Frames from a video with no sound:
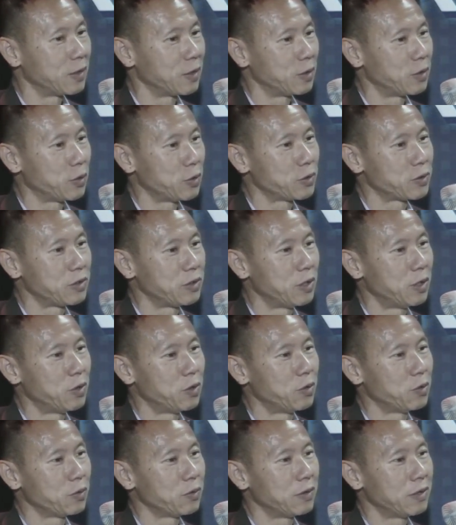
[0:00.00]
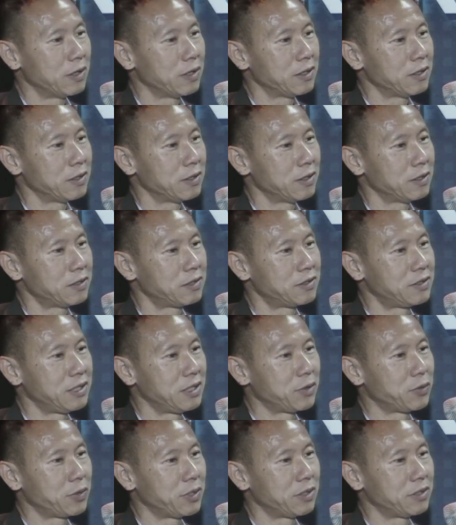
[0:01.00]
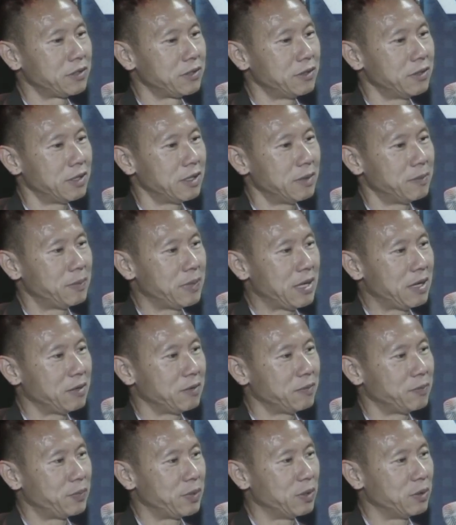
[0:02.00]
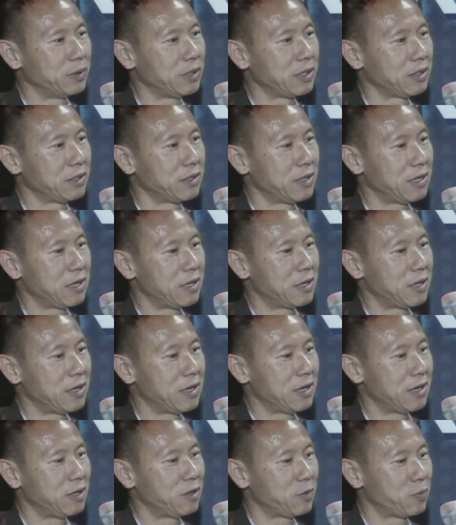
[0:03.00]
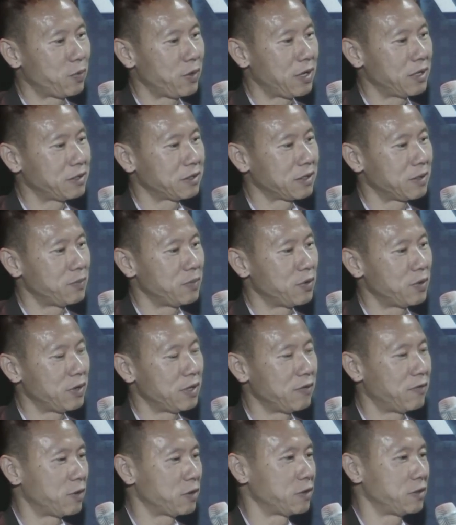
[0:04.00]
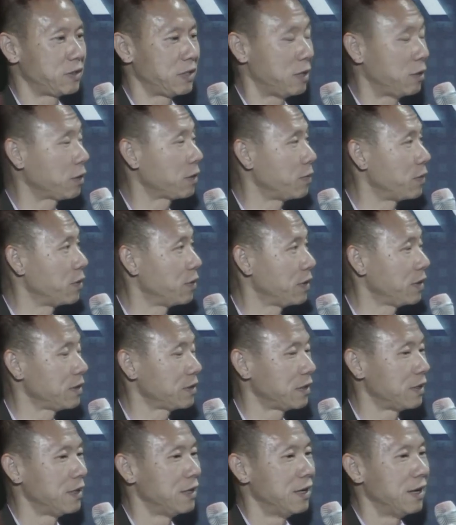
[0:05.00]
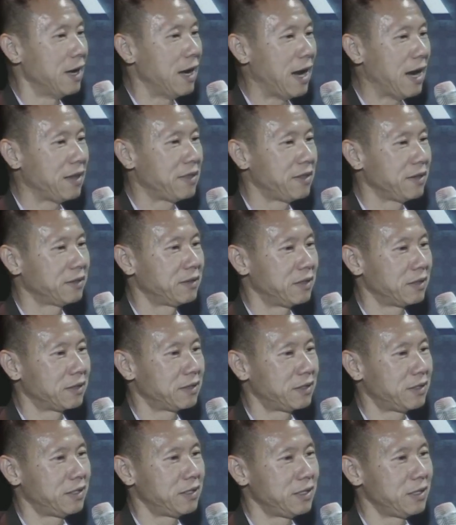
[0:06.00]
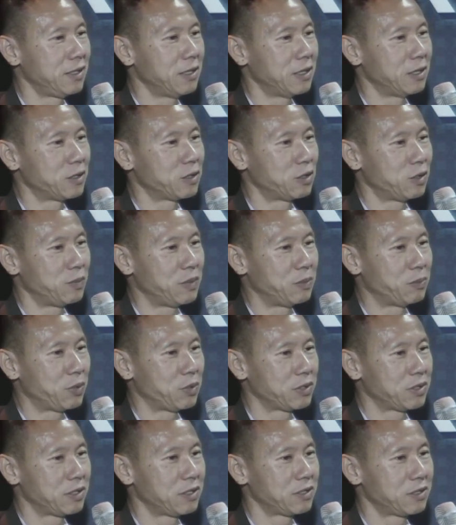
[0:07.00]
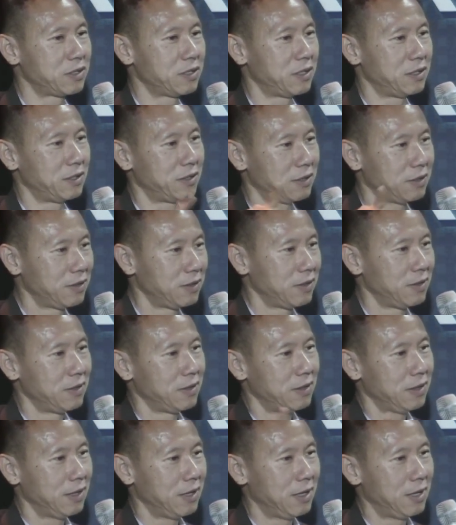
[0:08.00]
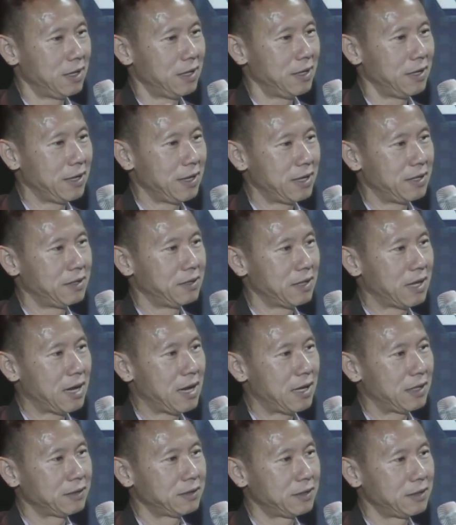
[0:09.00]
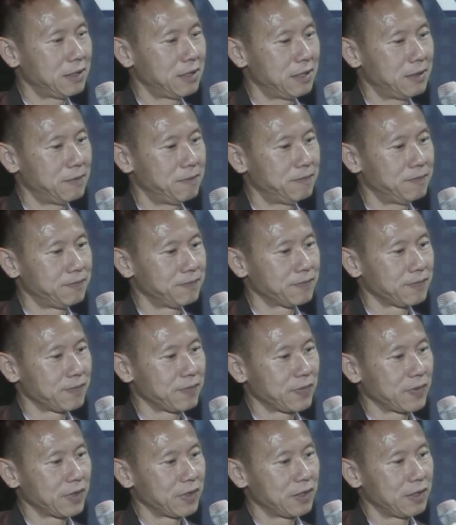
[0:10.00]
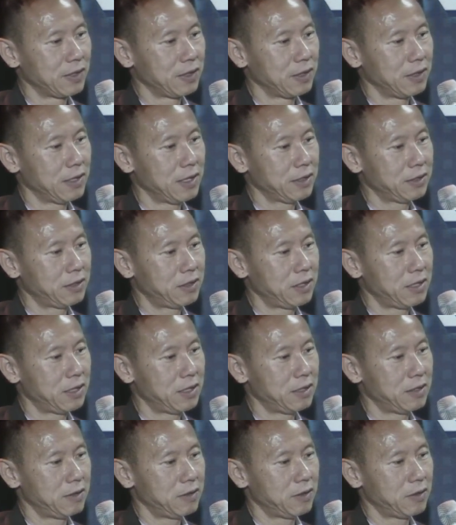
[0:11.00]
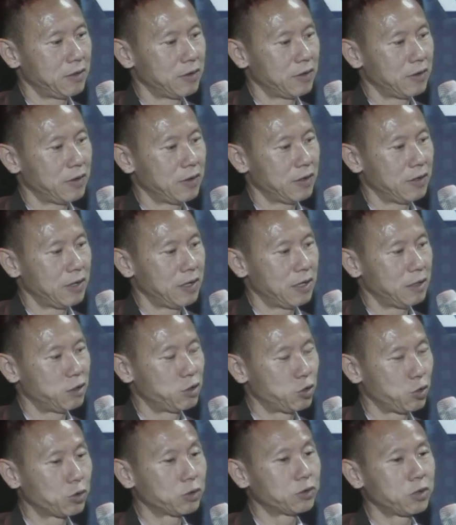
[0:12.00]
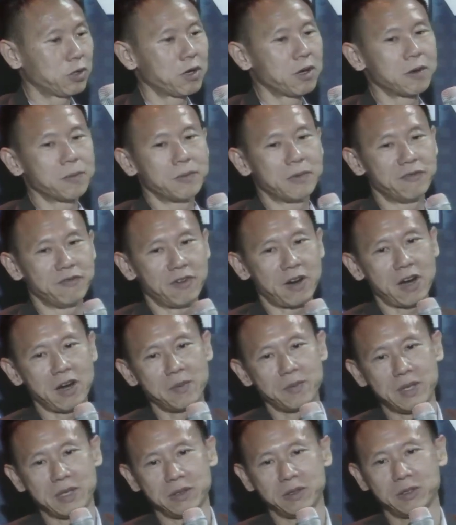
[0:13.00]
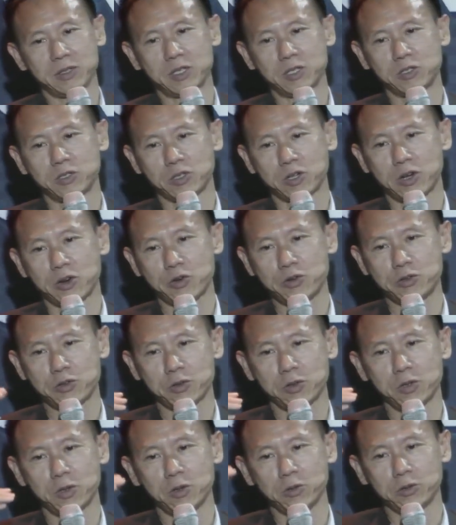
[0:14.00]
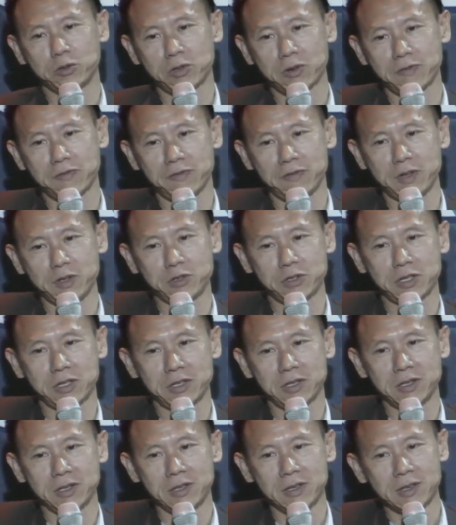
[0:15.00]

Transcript: There is no secret about building the enterprise community versus other communities. I think the key is to be persistent and not let the short-term environment discourage your long-term vision.